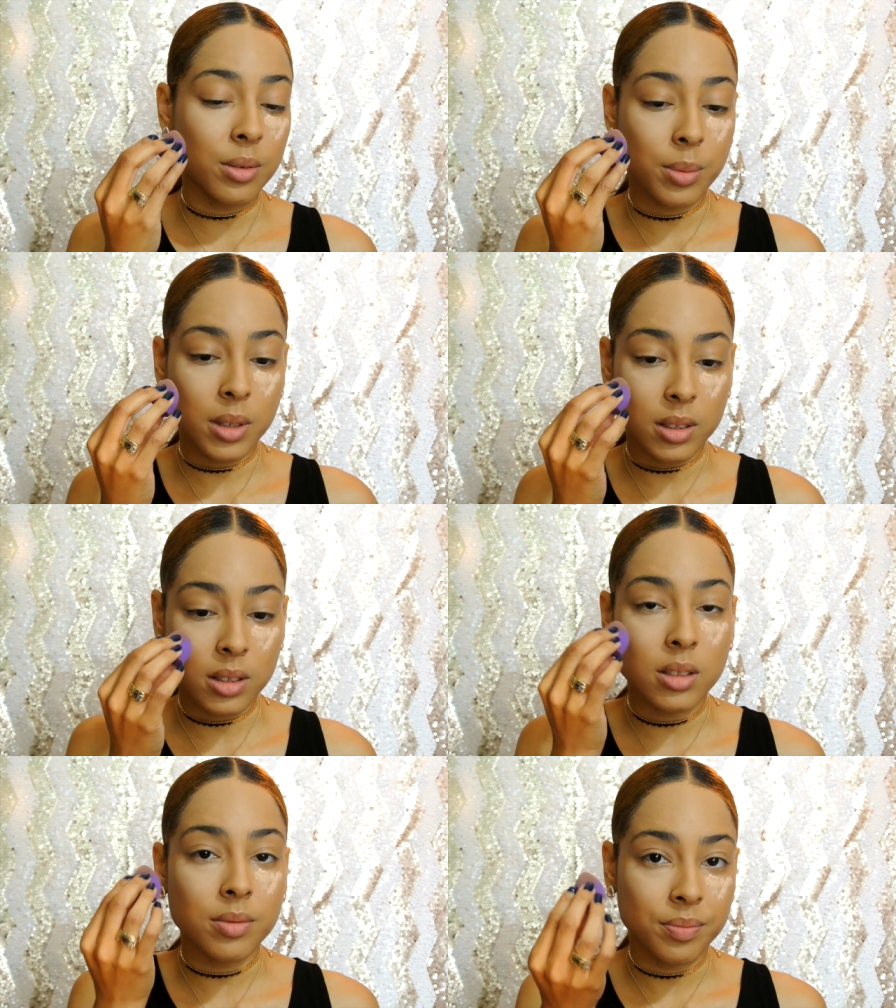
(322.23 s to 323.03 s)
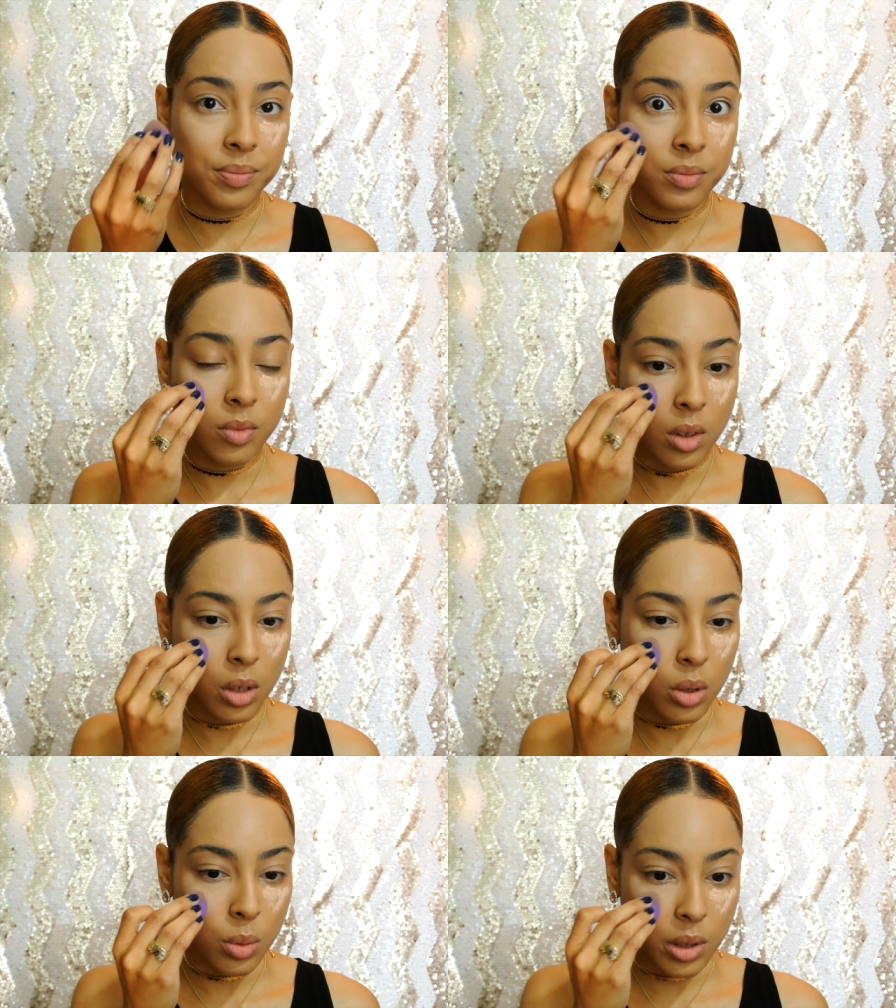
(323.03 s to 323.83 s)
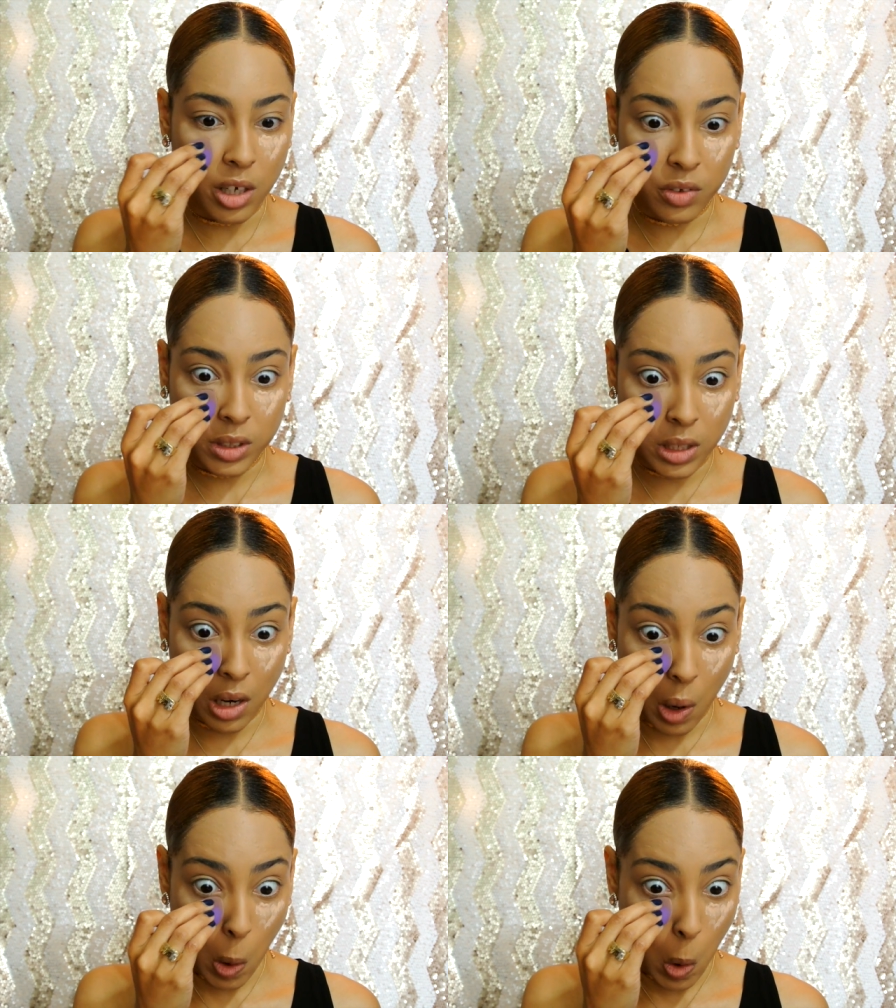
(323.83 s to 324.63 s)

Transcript: because you will get creasing.